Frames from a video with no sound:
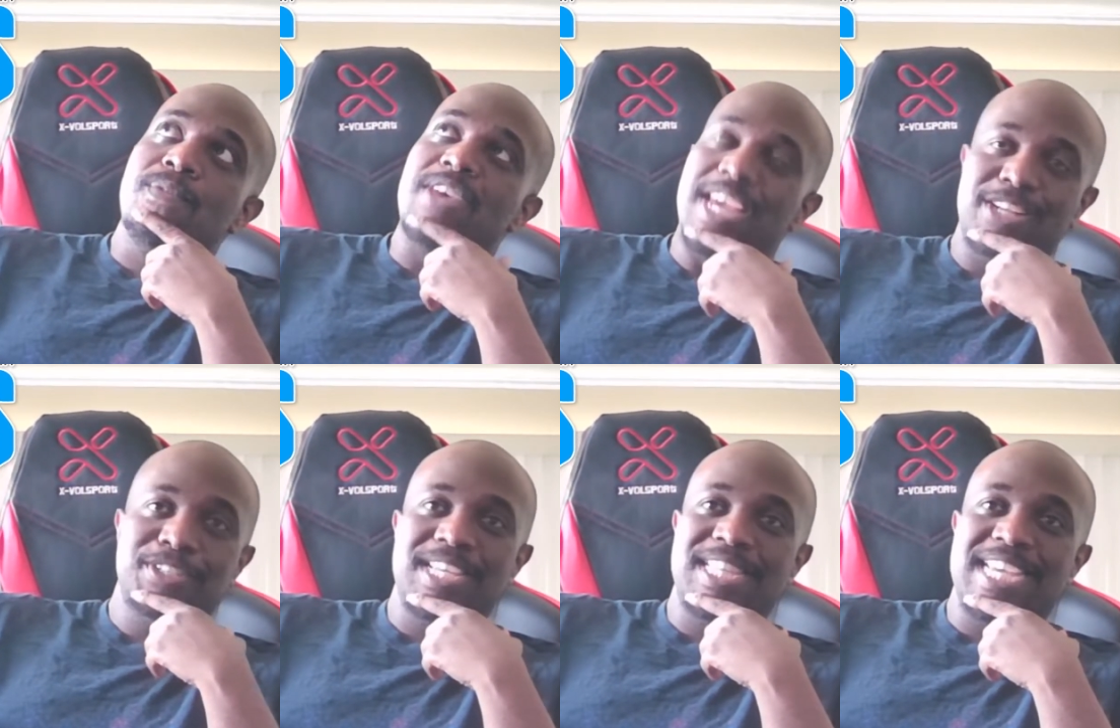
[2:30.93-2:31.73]
The
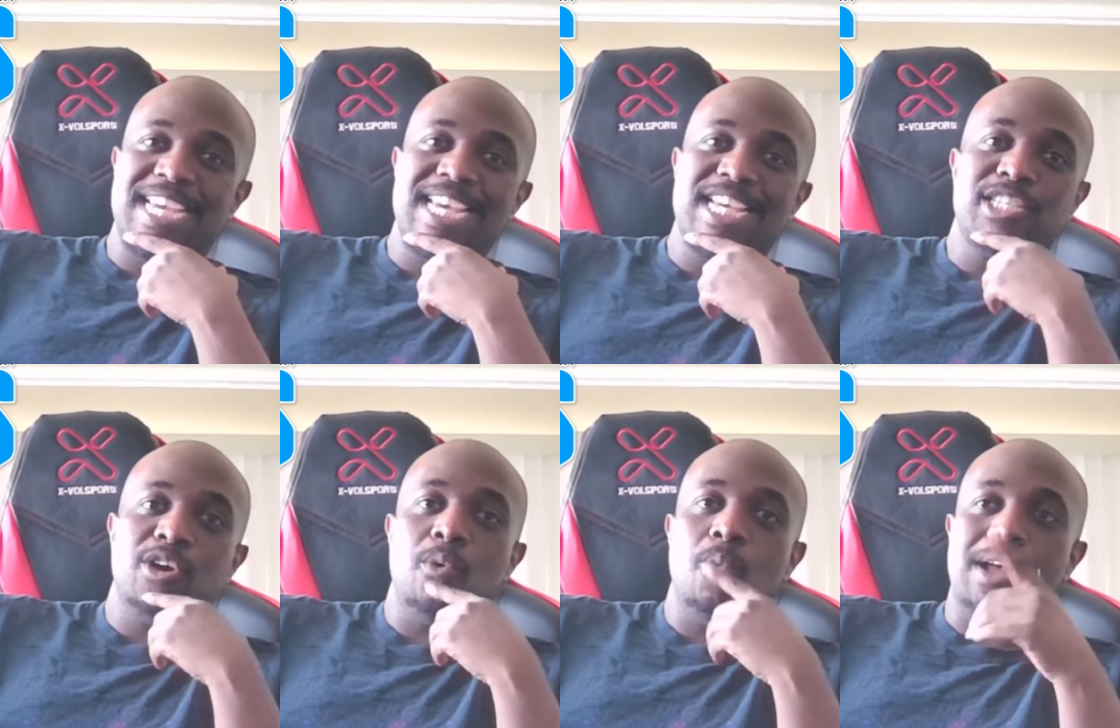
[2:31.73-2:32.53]
interesting thing is
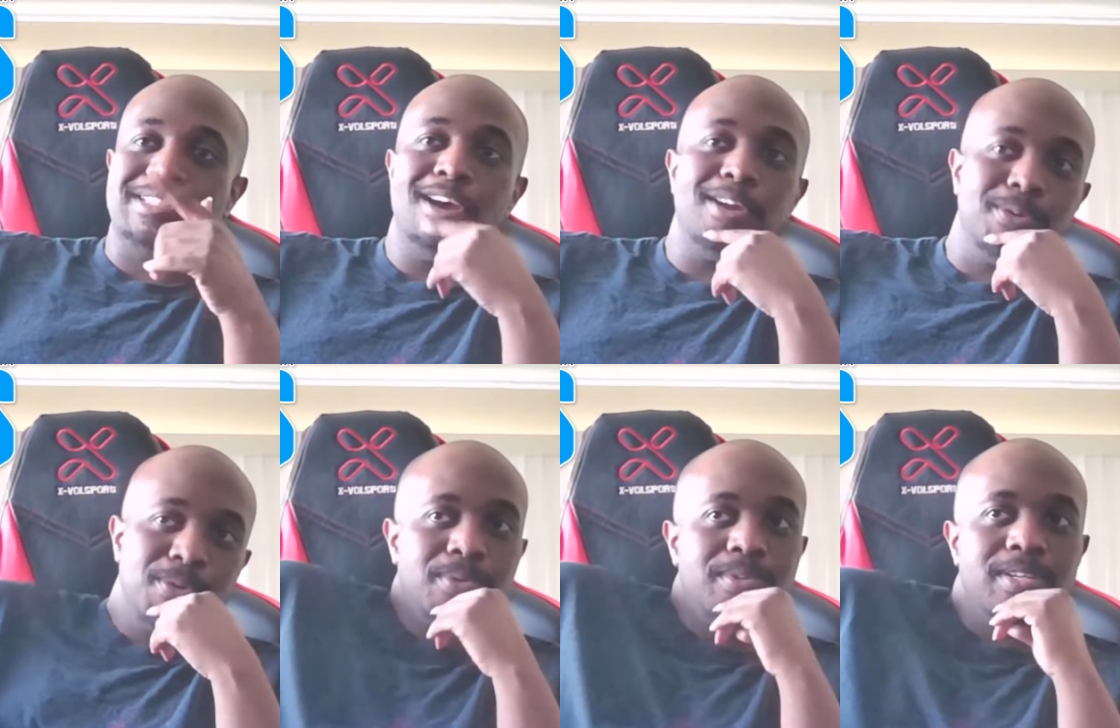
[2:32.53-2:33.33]

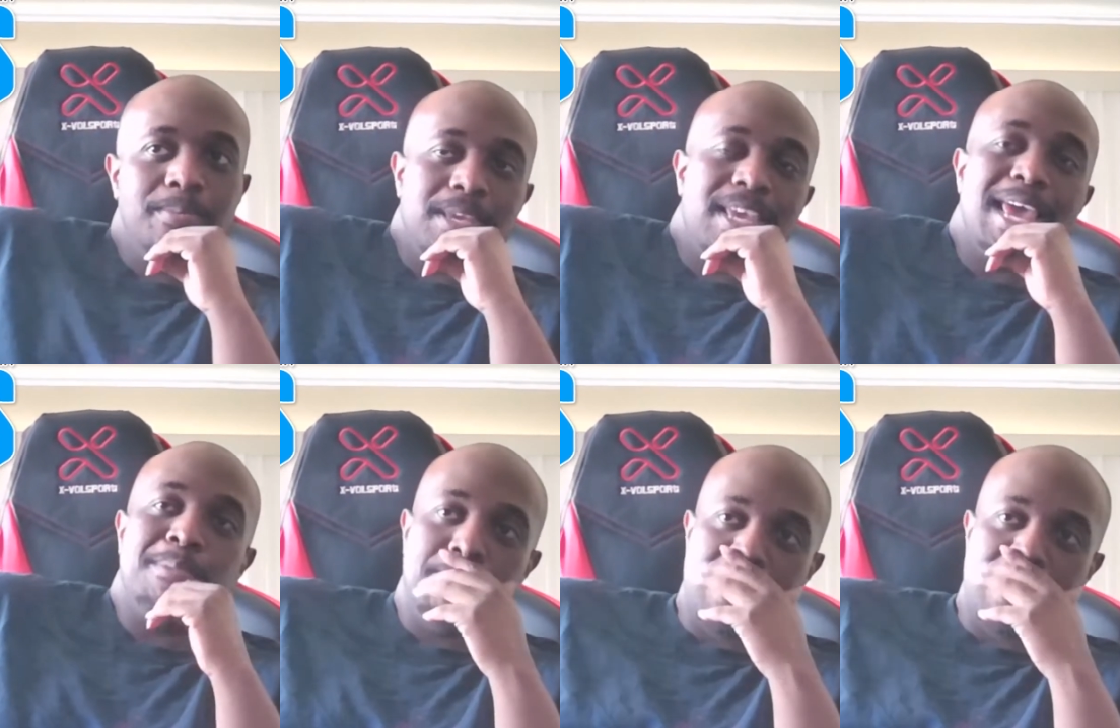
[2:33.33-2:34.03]
Wataru became a